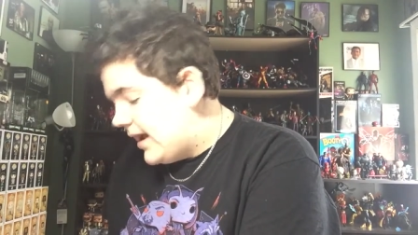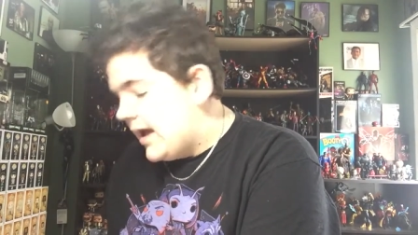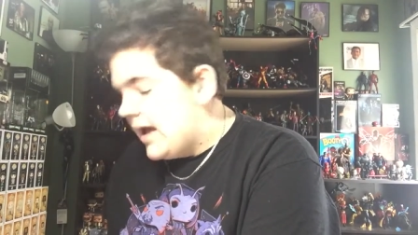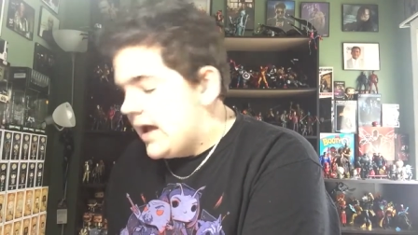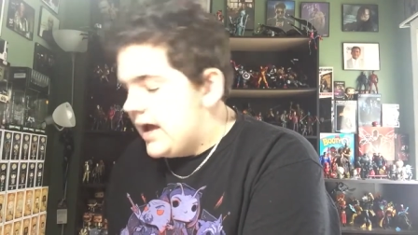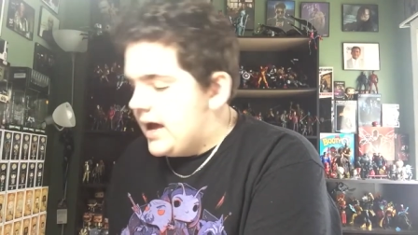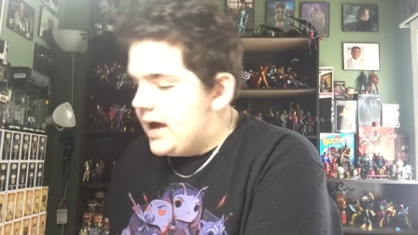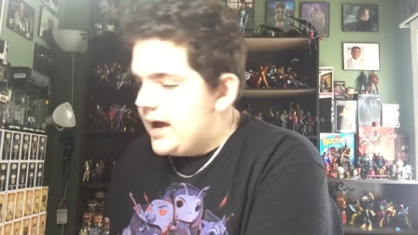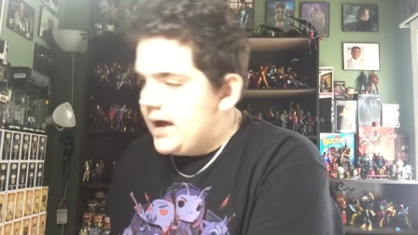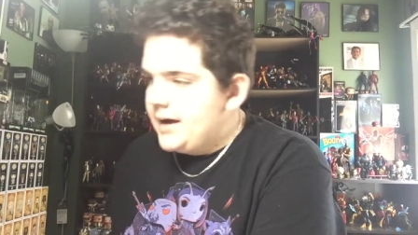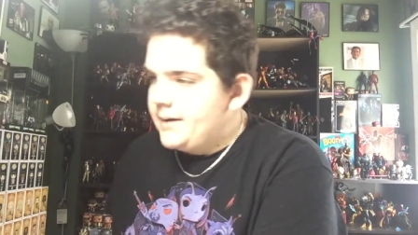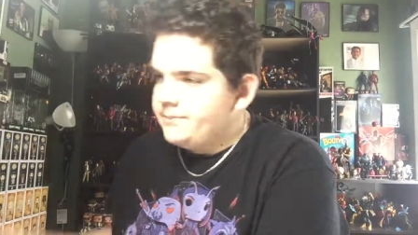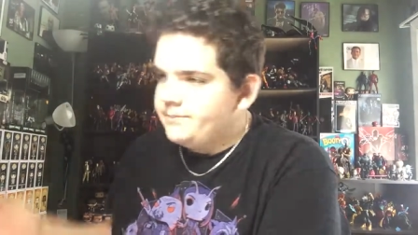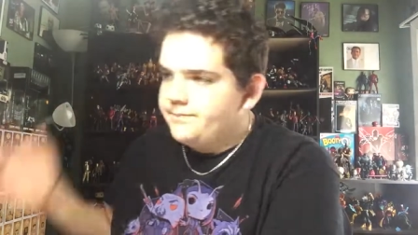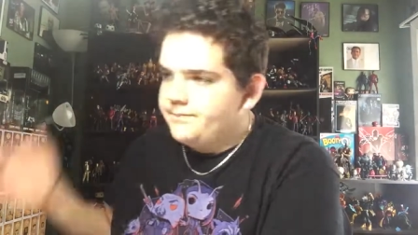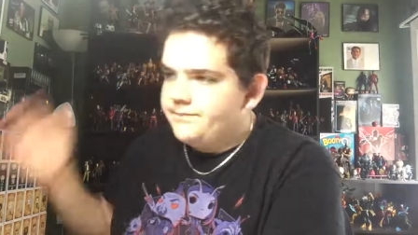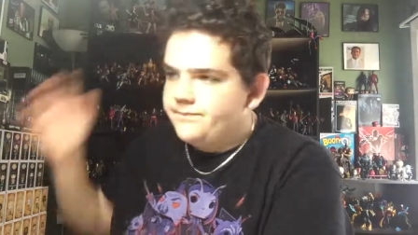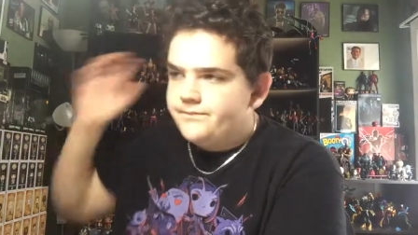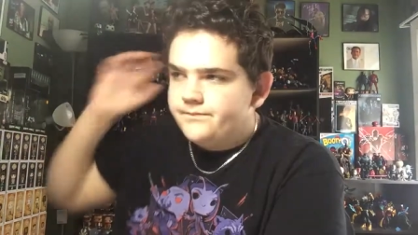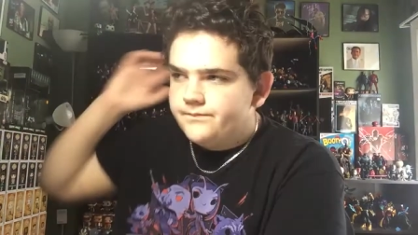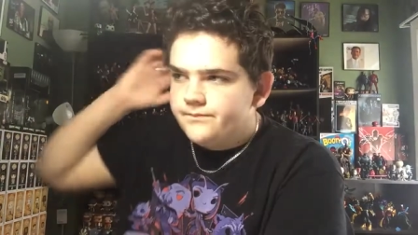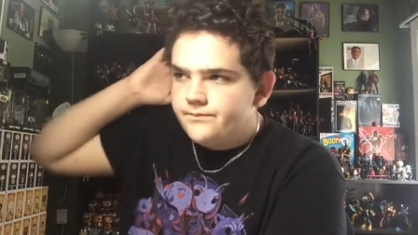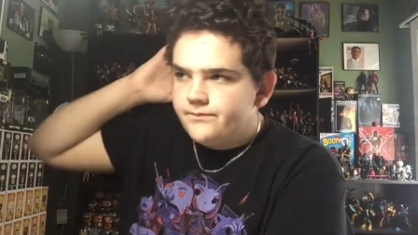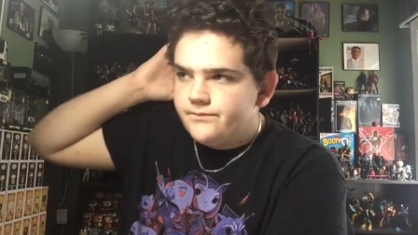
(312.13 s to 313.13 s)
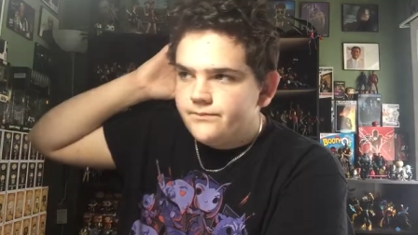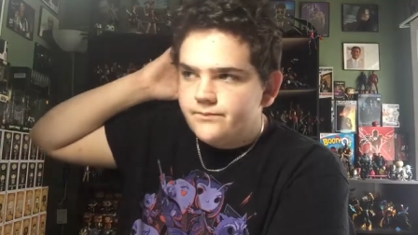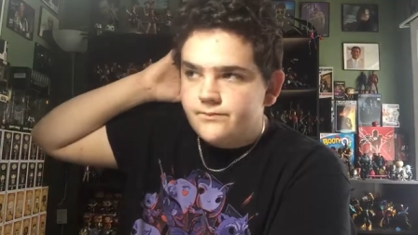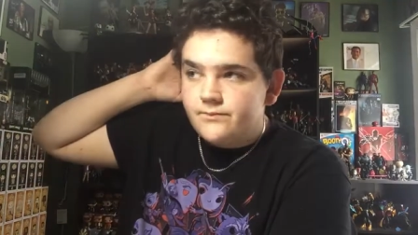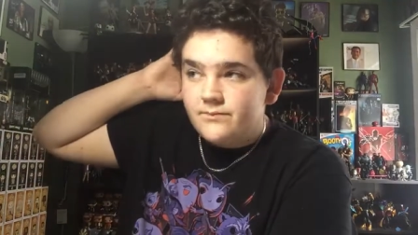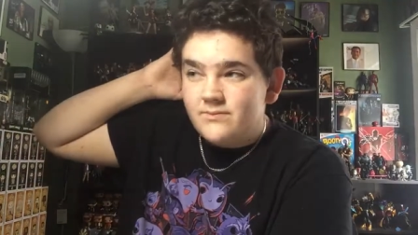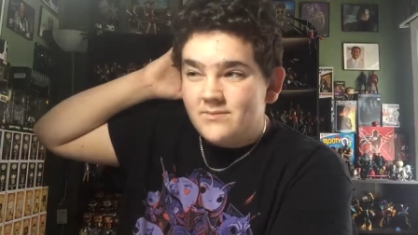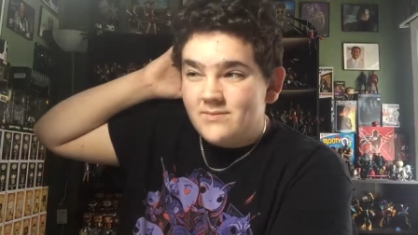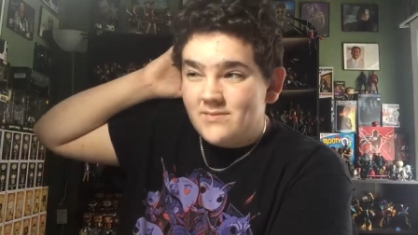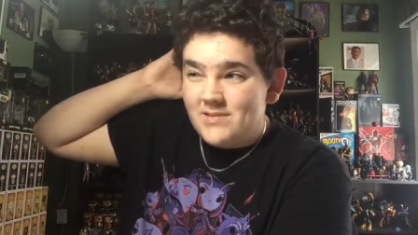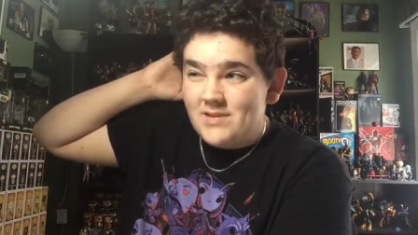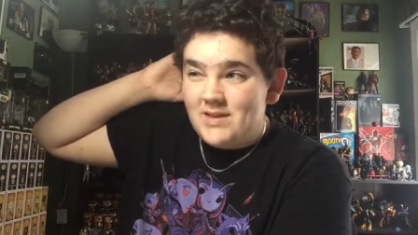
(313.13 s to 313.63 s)
Um,
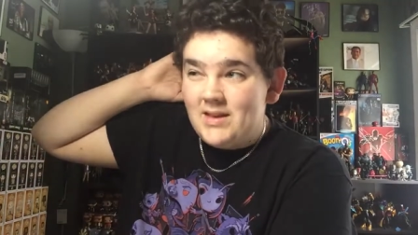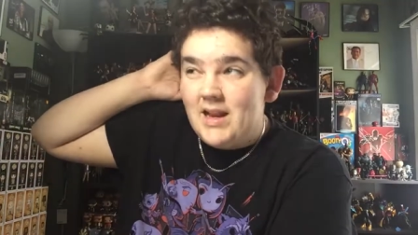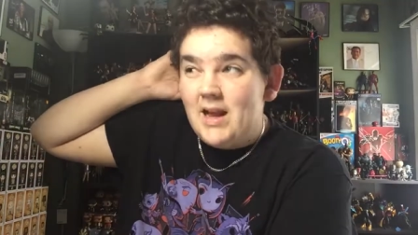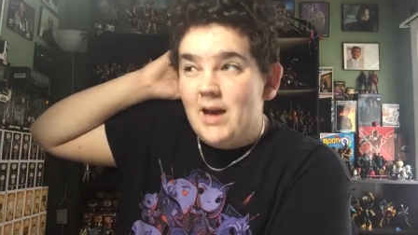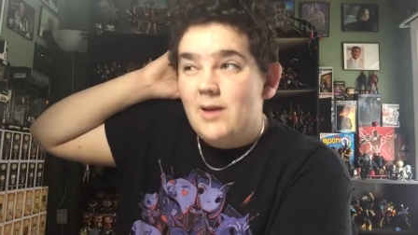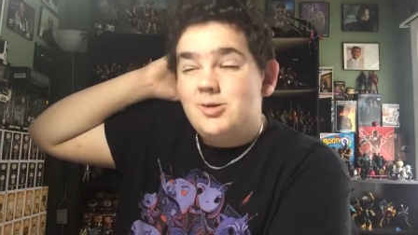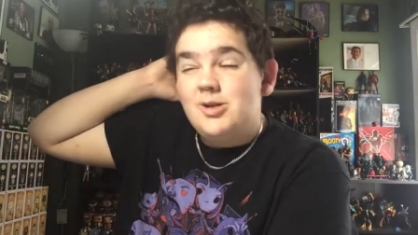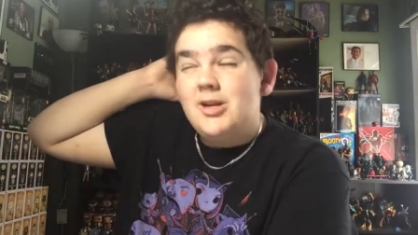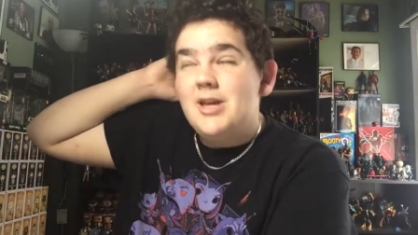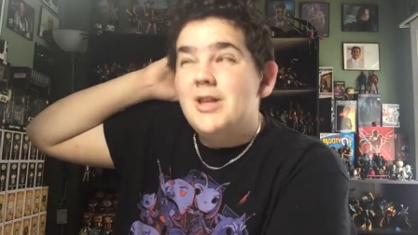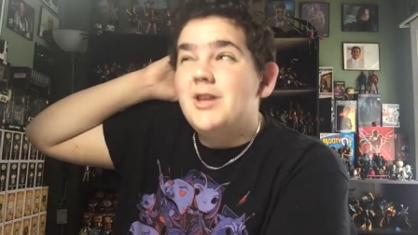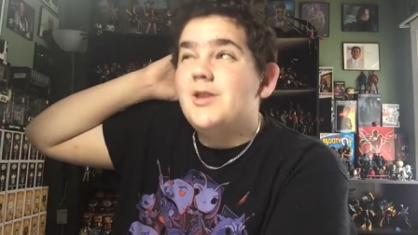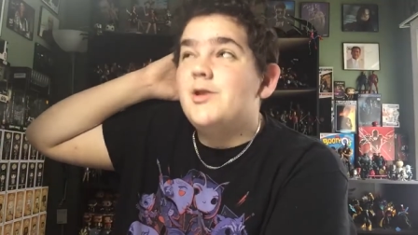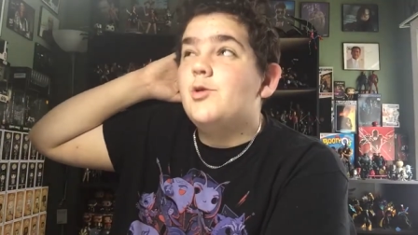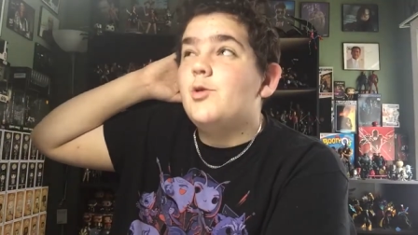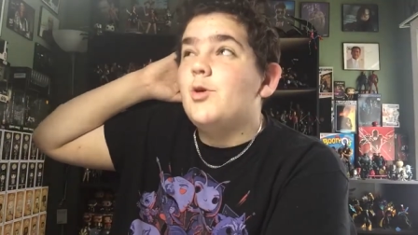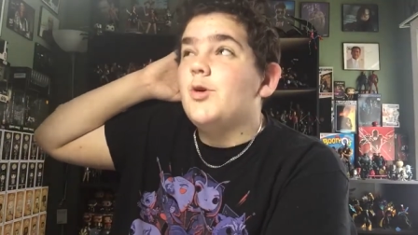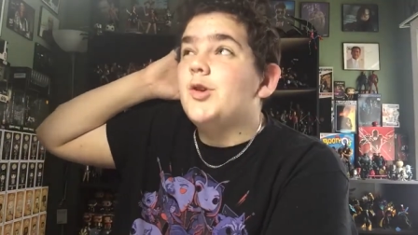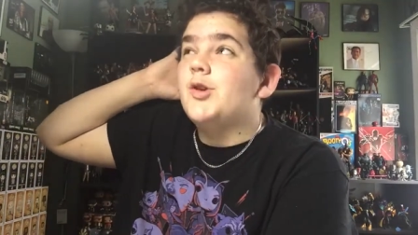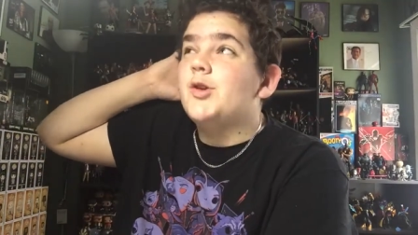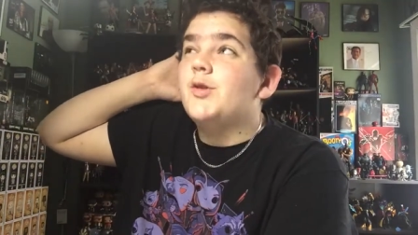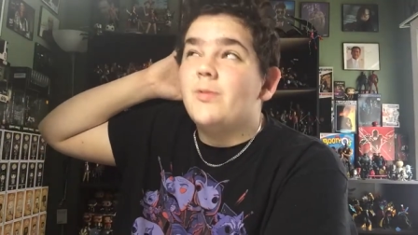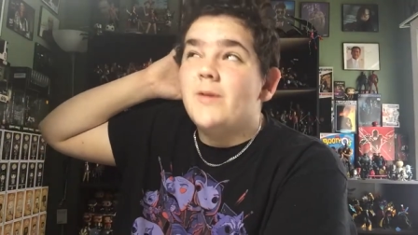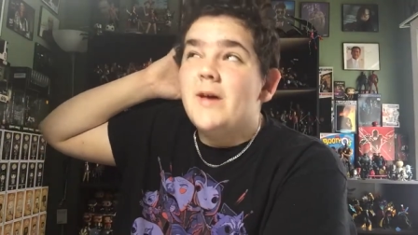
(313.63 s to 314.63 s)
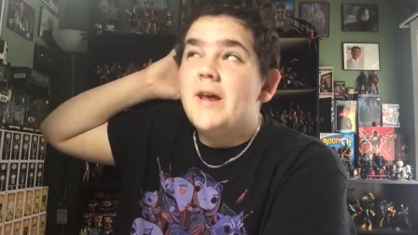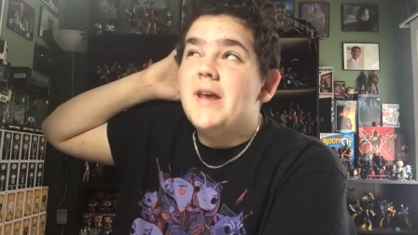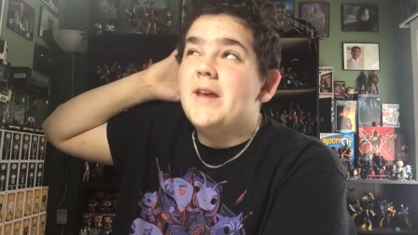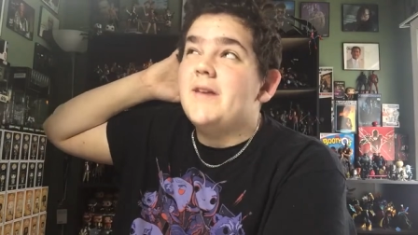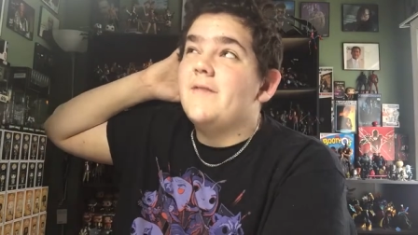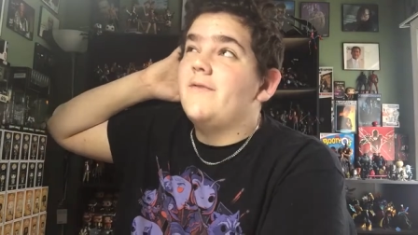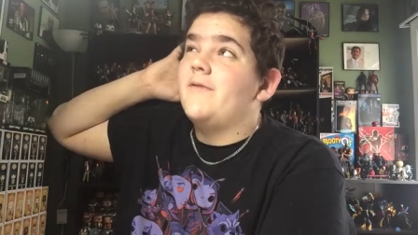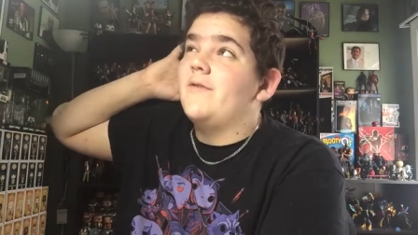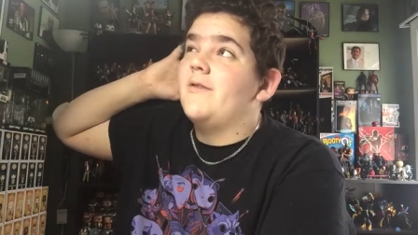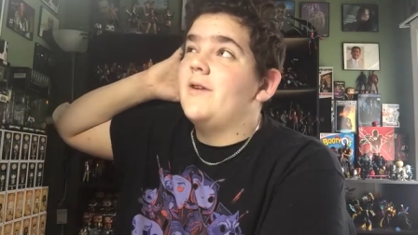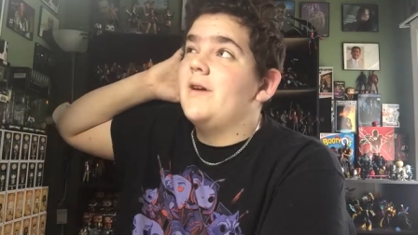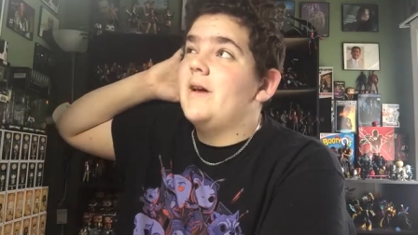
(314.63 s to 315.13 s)
I was going to do a trade
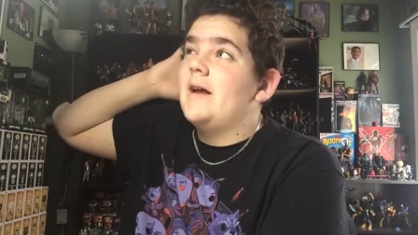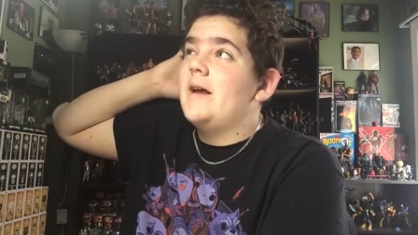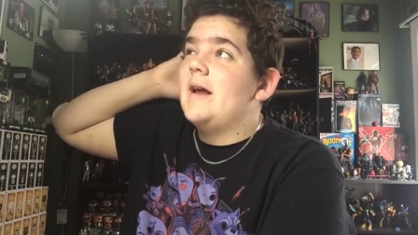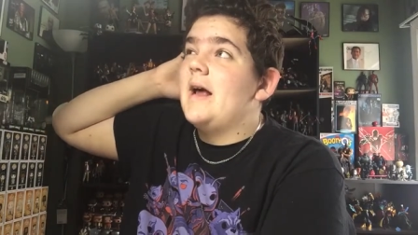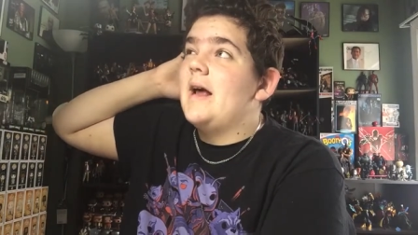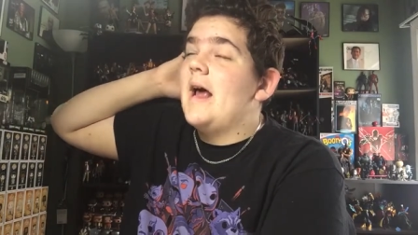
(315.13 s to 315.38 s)
for it.